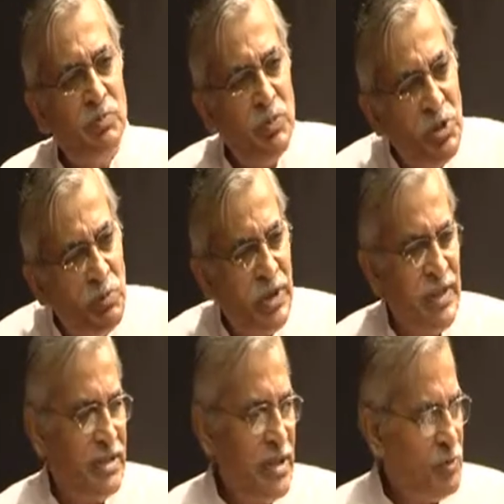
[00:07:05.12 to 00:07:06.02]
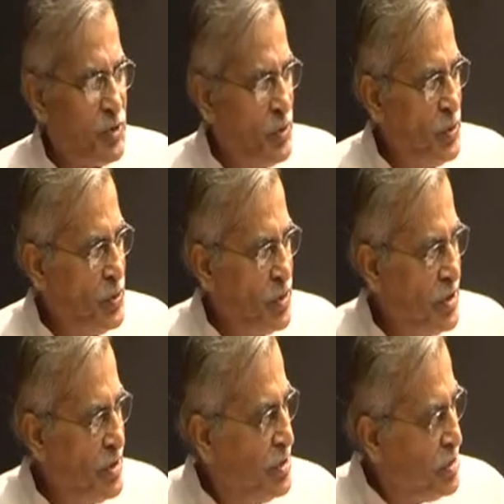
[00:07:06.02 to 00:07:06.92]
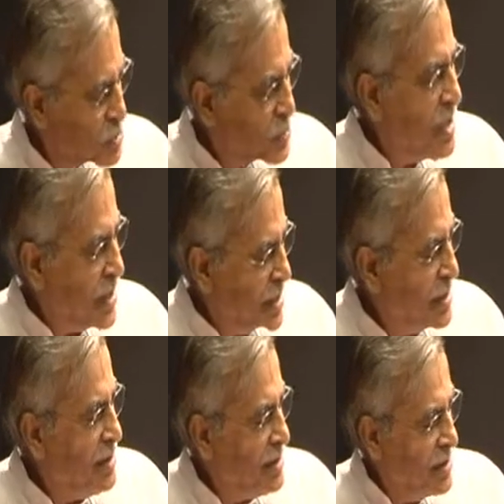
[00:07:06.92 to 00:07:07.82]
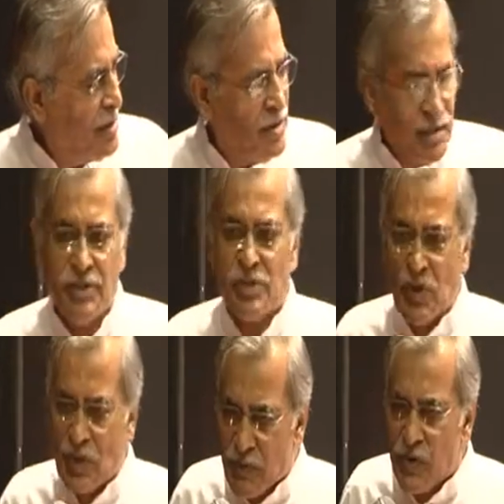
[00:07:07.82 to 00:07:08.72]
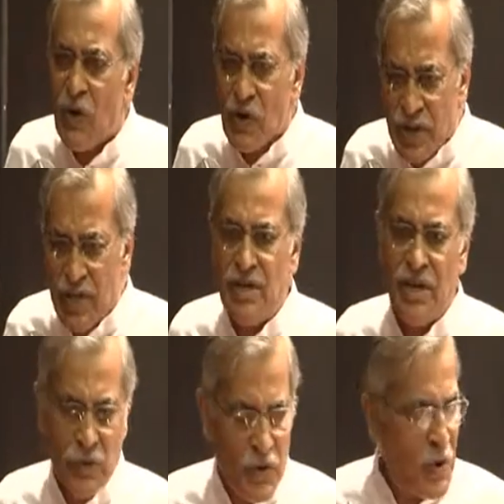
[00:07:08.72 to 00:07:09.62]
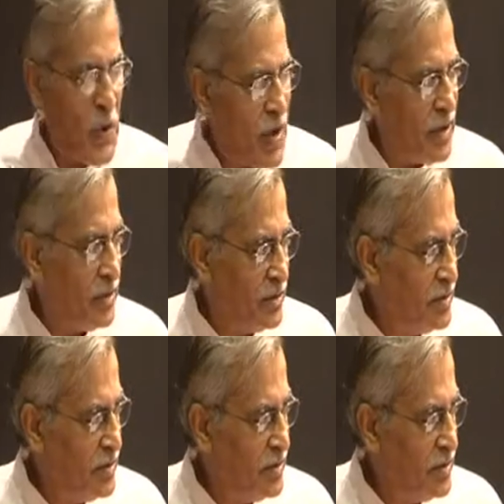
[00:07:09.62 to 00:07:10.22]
the people as absolute. Today, there is a lot of talk in India going on.